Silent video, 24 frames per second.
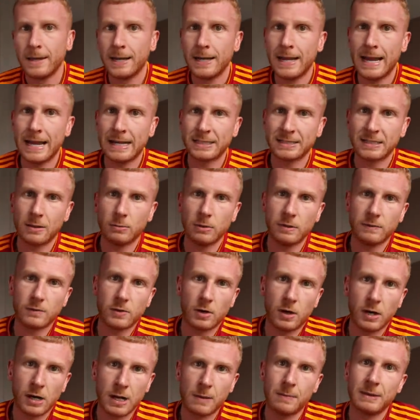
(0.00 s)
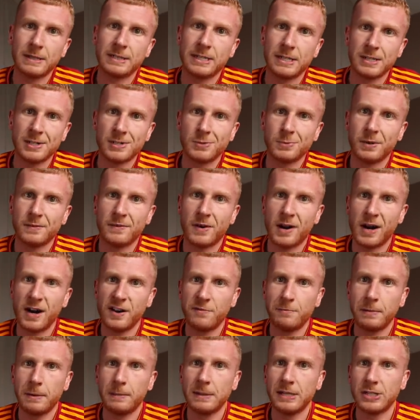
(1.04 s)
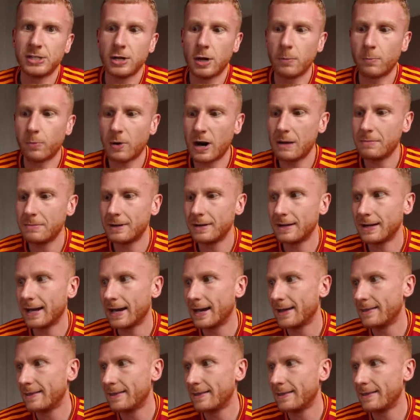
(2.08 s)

Next up, we've got a couple of sessions with IFBB Joe Brightman,